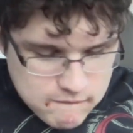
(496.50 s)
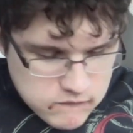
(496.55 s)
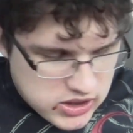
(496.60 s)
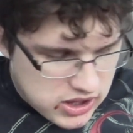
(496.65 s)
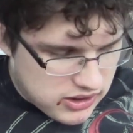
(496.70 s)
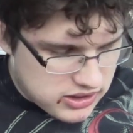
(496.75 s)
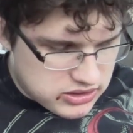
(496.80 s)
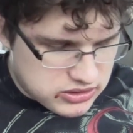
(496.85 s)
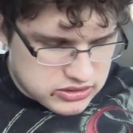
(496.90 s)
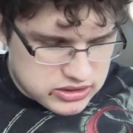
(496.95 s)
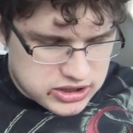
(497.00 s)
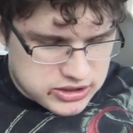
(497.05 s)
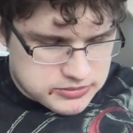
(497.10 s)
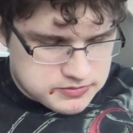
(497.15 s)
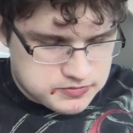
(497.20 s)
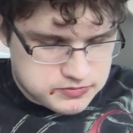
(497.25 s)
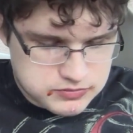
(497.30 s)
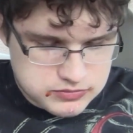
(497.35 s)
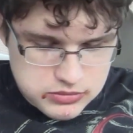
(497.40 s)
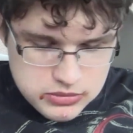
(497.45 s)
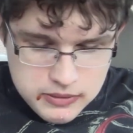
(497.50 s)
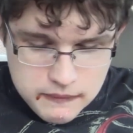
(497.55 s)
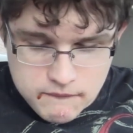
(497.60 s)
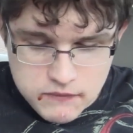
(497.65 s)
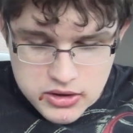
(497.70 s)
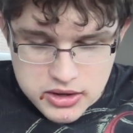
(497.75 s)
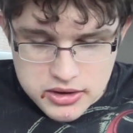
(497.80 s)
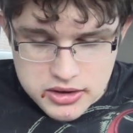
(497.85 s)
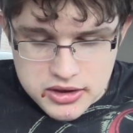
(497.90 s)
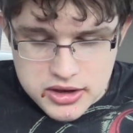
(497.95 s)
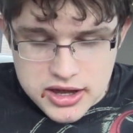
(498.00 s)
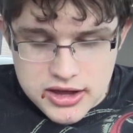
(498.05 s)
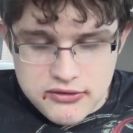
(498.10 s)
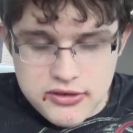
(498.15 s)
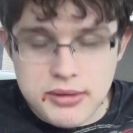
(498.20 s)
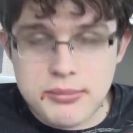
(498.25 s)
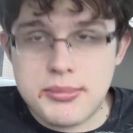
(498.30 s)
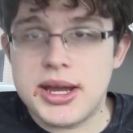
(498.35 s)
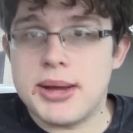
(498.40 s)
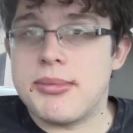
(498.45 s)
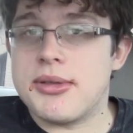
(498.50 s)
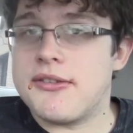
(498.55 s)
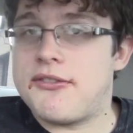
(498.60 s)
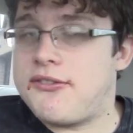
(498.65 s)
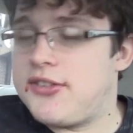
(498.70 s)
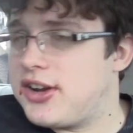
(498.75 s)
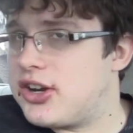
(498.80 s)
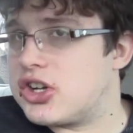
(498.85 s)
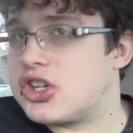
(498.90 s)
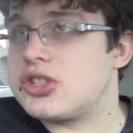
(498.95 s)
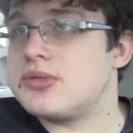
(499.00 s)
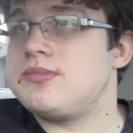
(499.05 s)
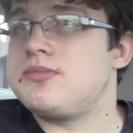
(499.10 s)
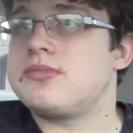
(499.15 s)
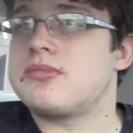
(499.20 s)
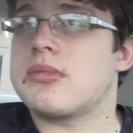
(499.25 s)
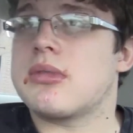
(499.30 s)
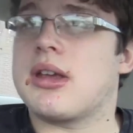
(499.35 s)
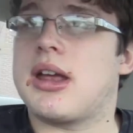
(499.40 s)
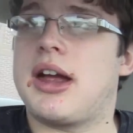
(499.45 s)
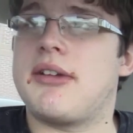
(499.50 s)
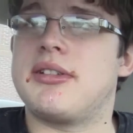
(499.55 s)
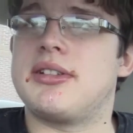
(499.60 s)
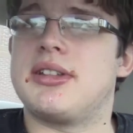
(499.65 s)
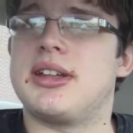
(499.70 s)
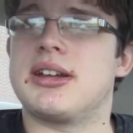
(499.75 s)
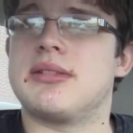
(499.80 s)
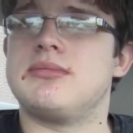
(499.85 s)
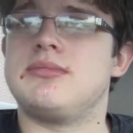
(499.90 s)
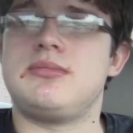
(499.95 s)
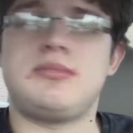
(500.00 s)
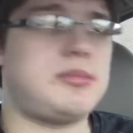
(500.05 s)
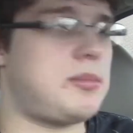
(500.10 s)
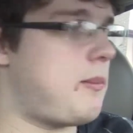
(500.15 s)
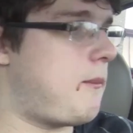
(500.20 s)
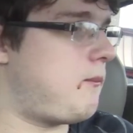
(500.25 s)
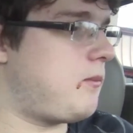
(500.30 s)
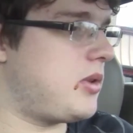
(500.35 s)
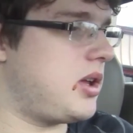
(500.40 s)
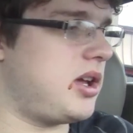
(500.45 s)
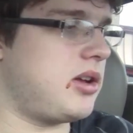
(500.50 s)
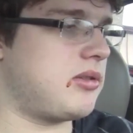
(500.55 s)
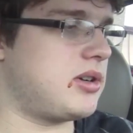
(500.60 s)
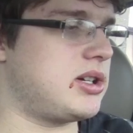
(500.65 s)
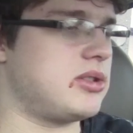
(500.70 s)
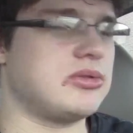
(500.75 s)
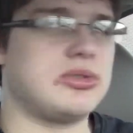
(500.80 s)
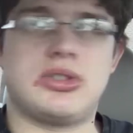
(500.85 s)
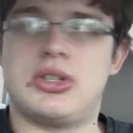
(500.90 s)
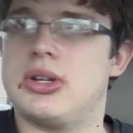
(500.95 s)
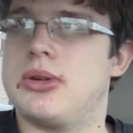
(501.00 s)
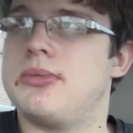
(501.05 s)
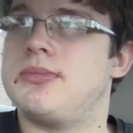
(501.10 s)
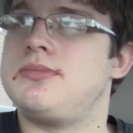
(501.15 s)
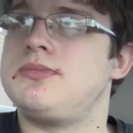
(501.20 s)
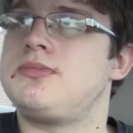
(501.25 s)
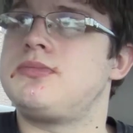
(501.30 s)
Now, I don't know if I'll be able to finish everything in round 2.